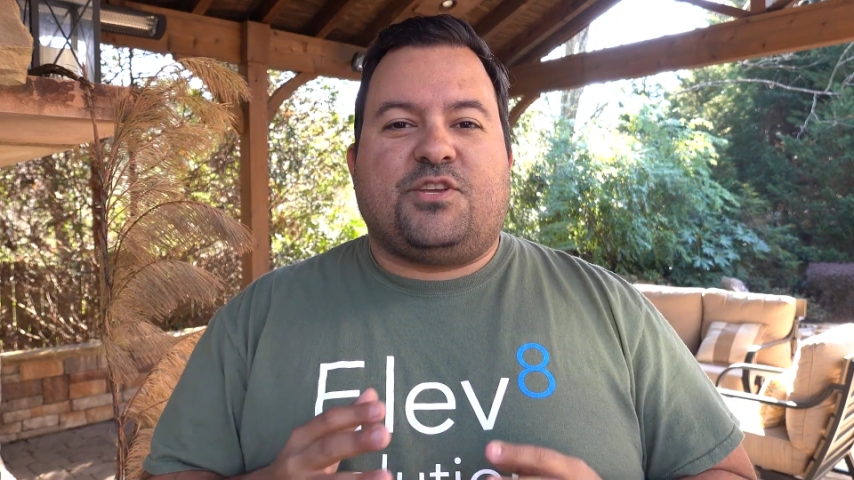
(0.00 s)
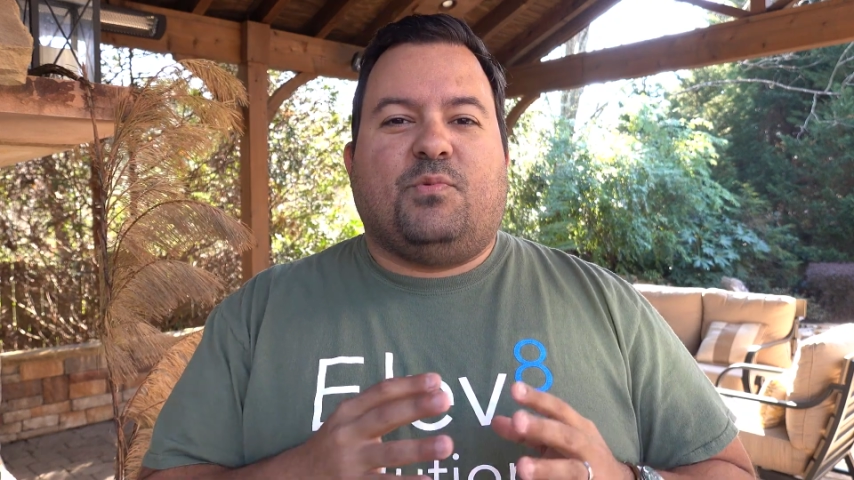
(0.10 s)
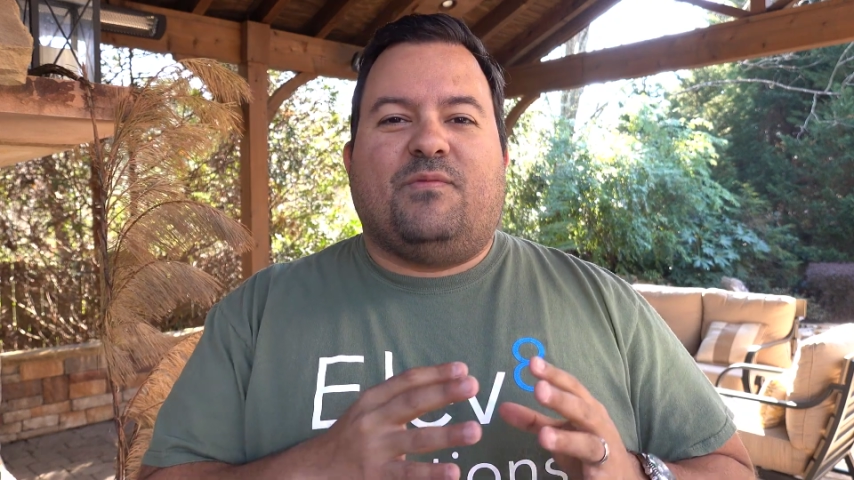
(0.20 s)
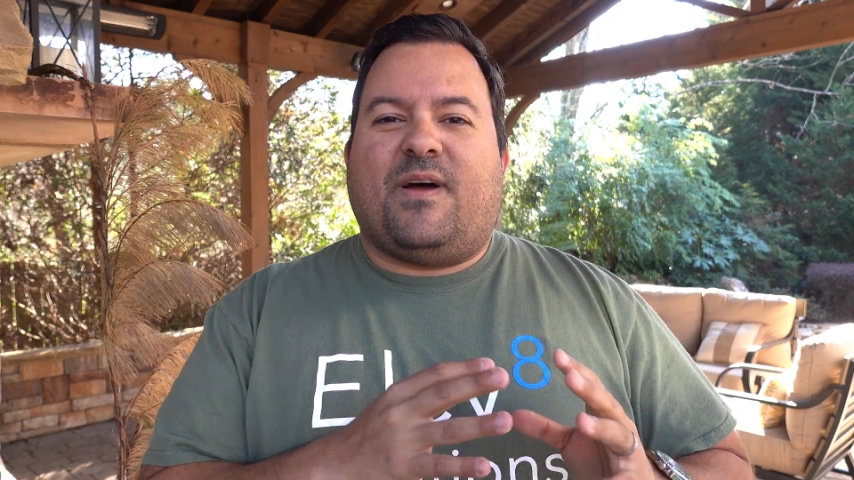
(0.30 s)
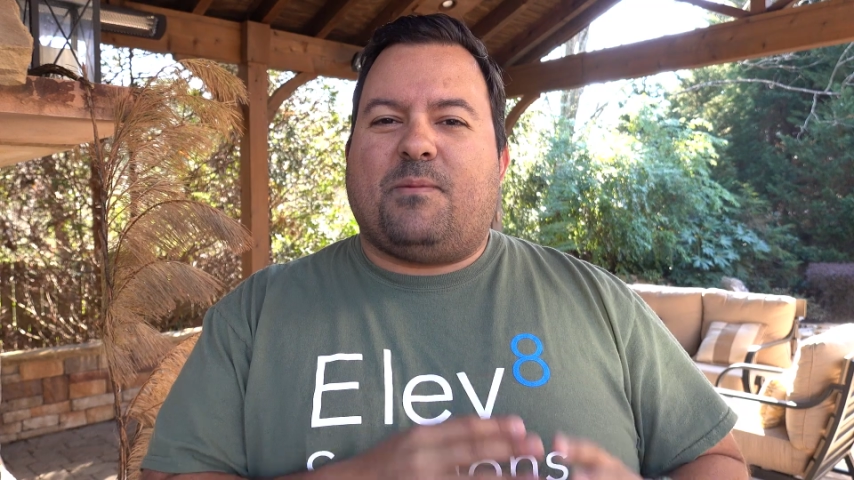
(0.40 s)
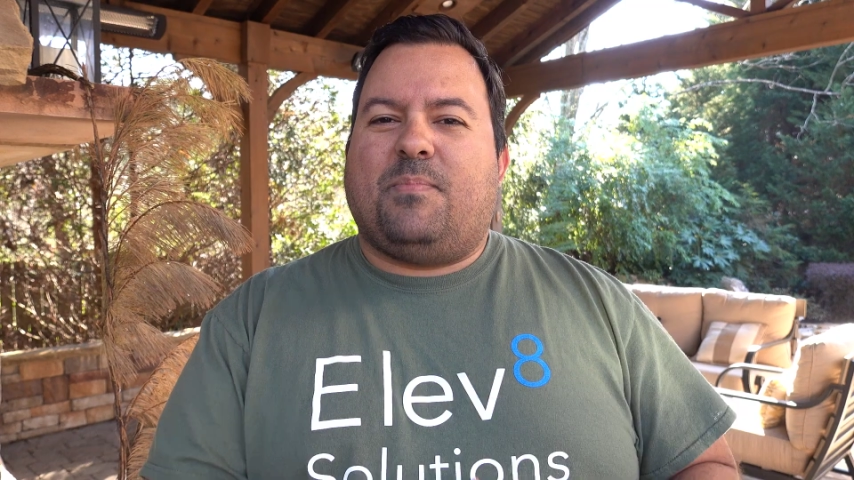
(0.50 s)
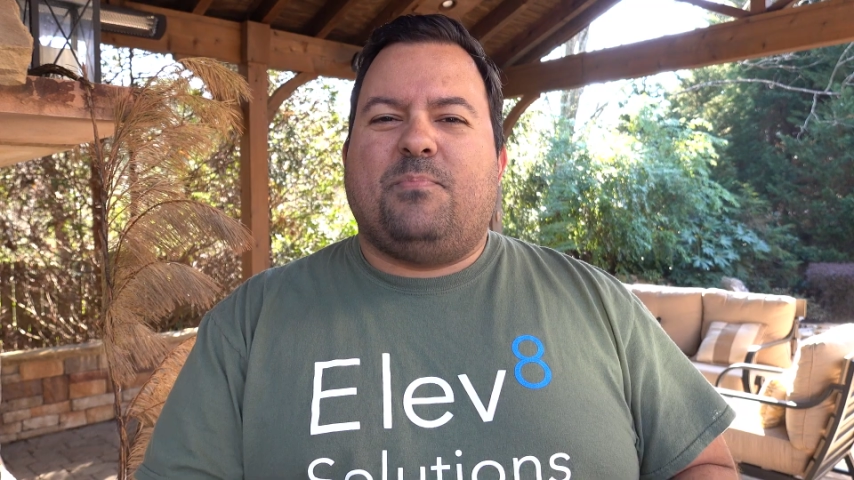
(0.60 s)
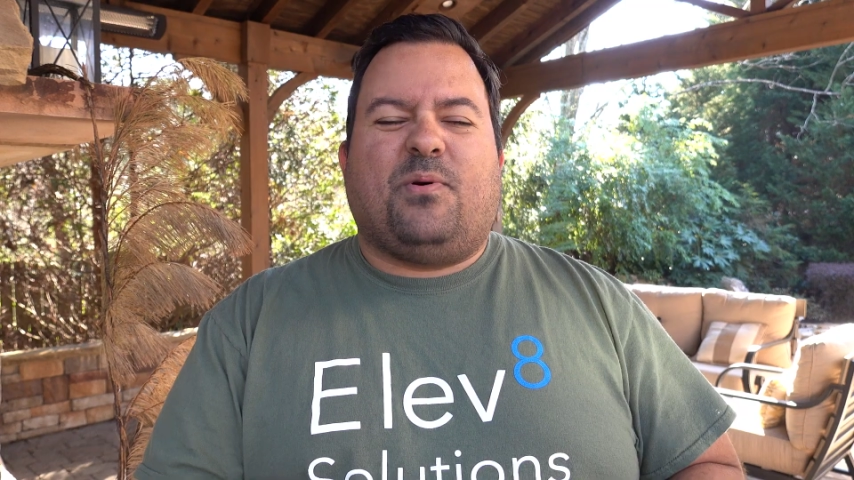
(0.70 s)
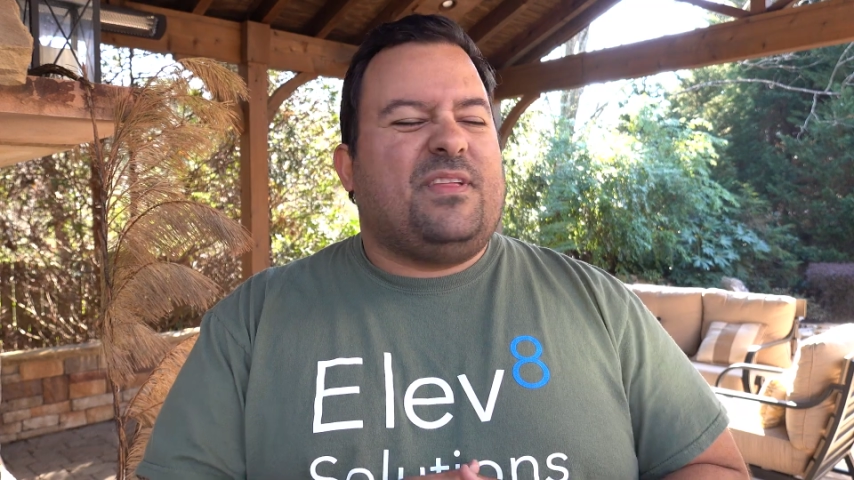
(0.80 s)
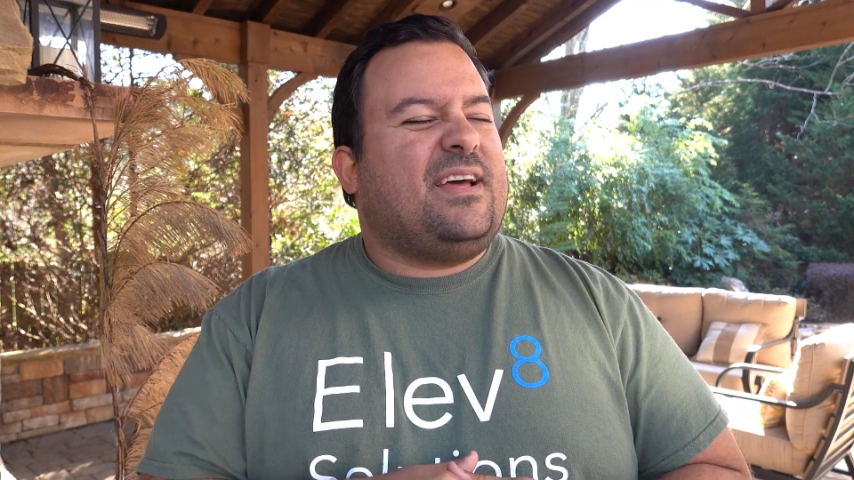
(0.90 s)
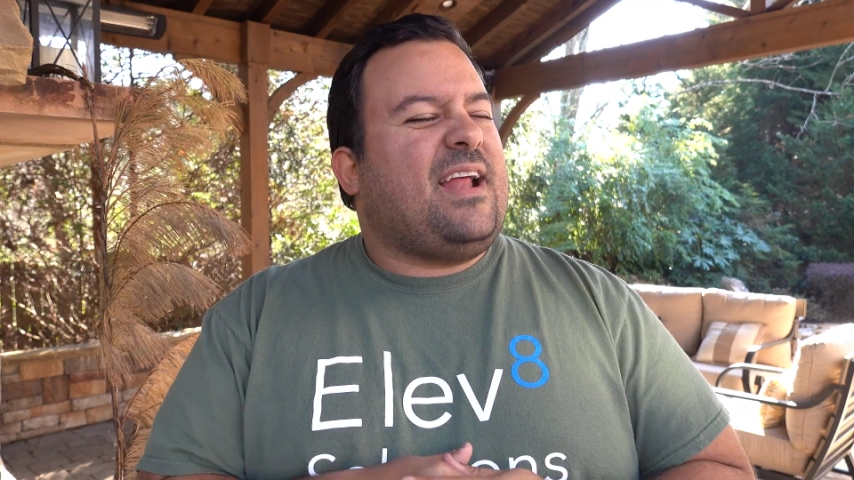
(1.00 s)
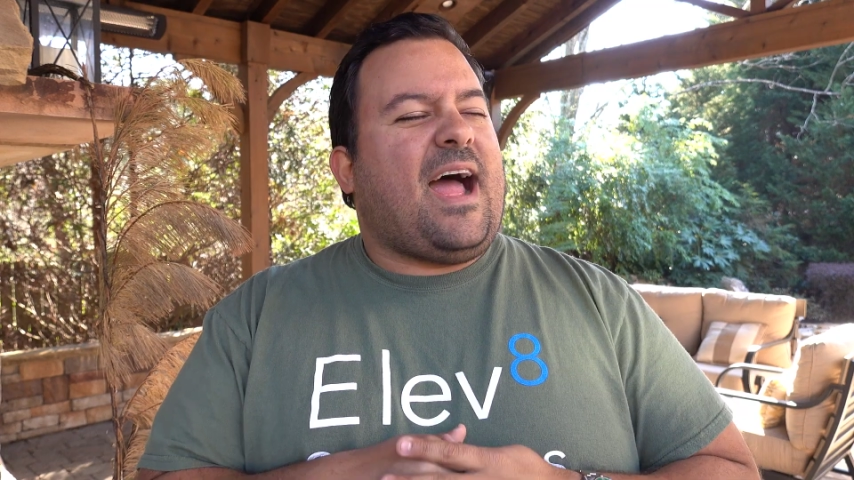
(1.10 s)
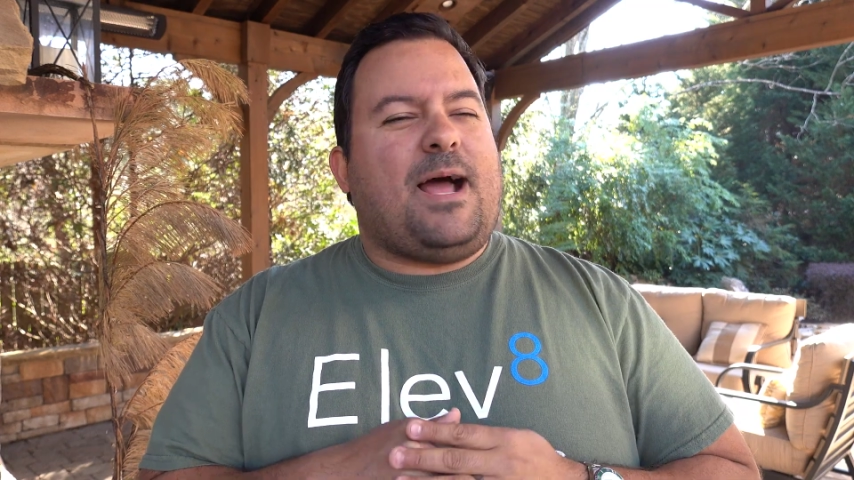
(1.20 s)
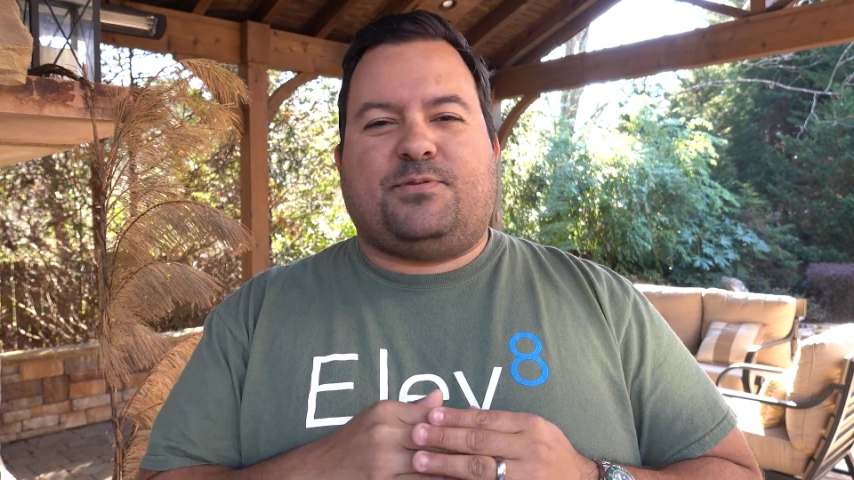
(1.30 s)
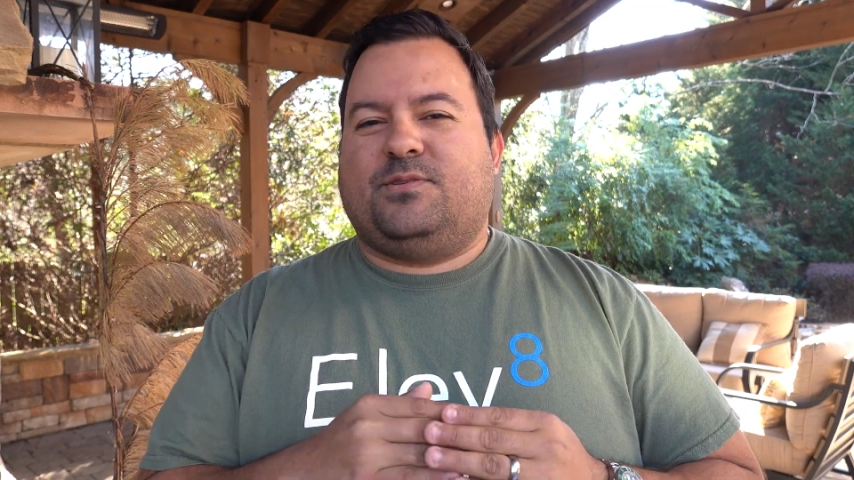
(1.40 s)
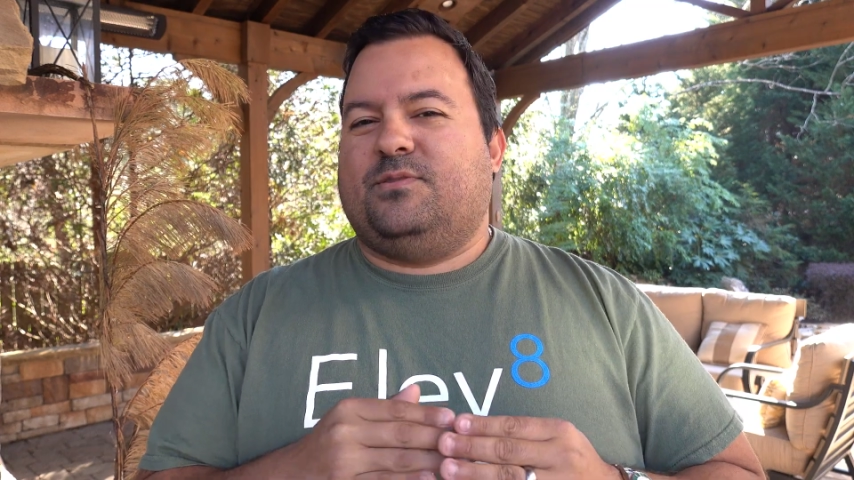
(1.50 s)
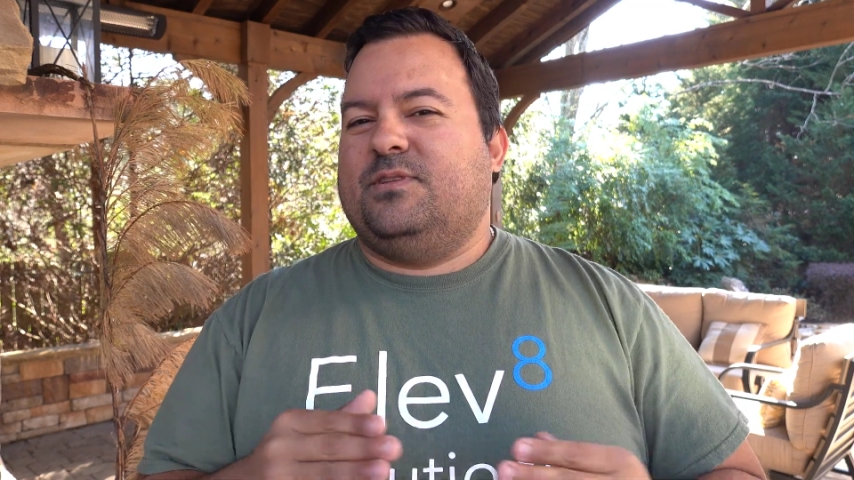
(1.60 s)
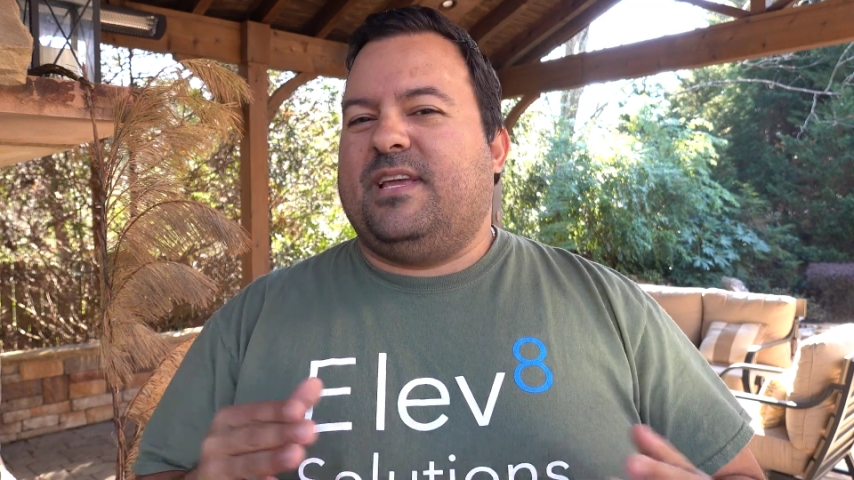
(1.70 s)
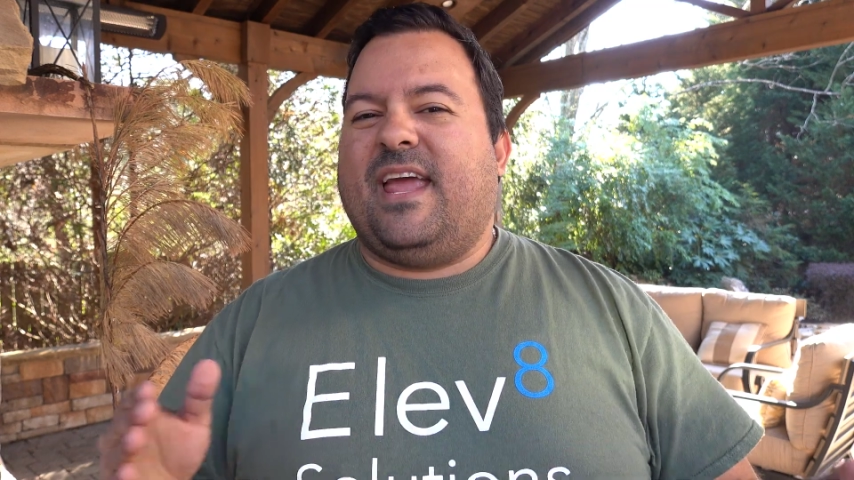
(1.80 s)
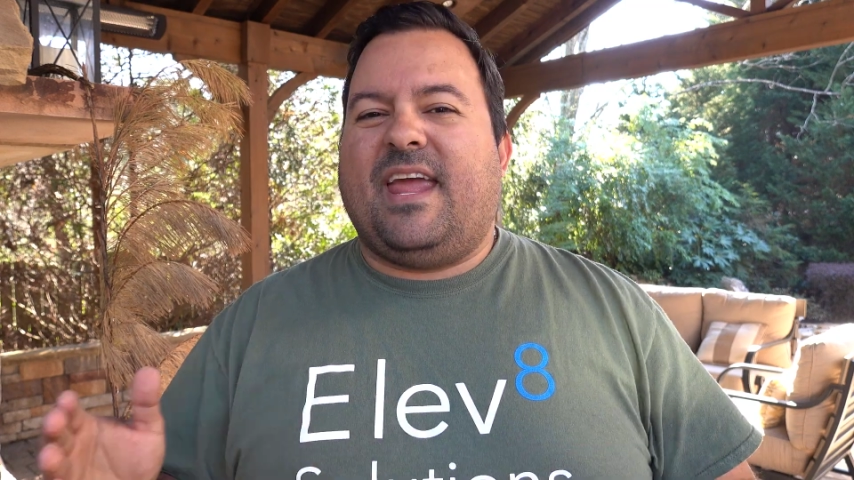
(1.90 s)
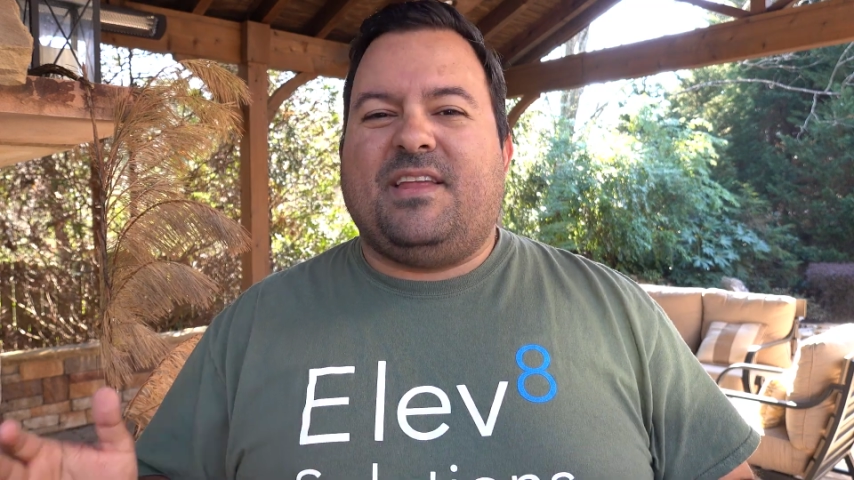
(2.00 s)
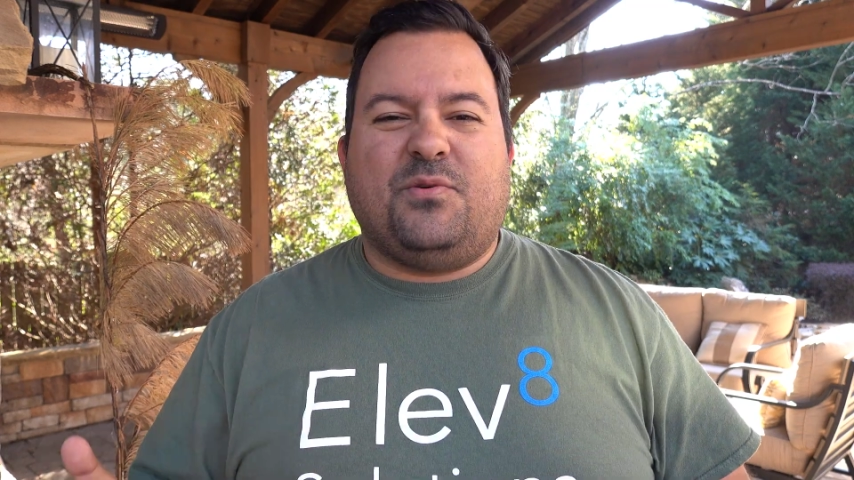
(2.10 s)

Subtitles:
you will find people that absolutely hate